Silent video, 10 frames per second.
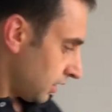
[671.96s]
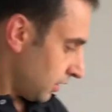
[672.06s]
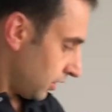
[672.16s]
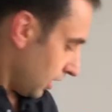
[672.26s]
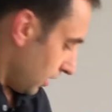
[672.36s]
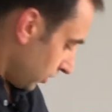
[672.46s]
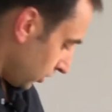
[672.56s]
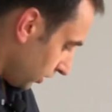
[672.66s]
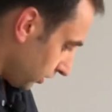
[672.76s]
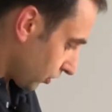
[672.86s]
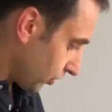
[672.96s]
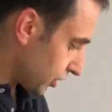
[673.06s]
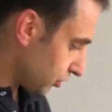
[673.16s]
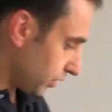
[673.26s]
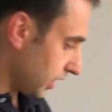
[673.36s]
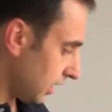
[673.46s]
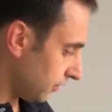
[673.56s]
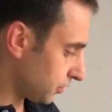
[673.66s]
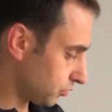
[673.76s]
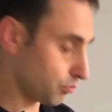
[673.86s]
The other integration we
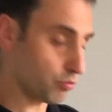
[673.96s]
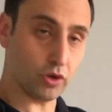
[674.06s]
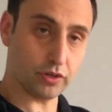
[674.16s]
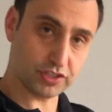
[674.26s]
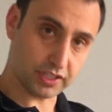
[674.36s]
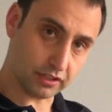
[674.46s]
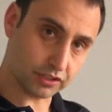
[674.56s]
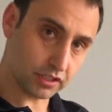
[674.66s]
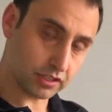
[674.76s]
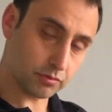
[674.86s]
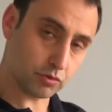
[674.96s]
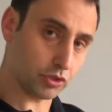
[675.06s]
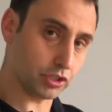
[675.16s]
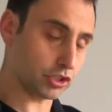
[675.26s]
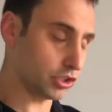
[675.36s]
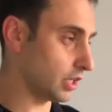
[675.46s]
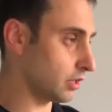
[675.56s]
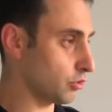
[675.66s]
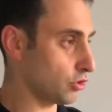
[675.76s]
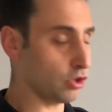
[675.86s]
have is with point of sale systems. We're
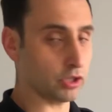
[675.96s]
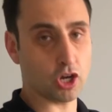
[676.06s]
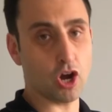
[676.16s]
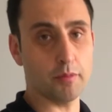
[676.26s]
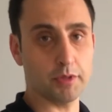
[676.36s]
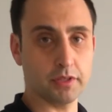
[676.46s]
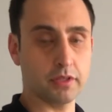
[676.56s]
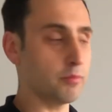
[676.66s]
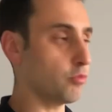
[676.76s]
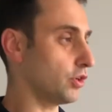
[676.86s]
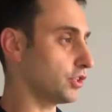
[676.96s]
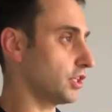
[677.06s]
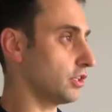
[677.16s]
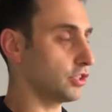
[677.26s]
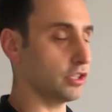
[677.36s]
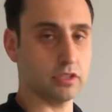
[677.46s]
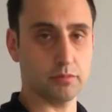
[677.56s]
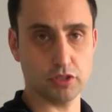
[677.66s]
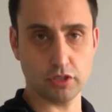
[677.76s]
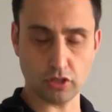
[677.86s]
integrated with all the common point of sale
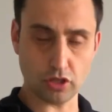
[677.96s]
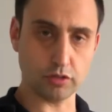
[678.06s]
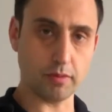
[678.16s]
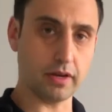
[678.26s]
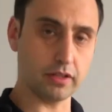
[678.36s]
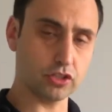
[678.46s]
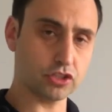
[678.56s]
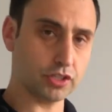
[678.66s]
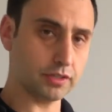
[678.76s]
systems in the laundromat industry.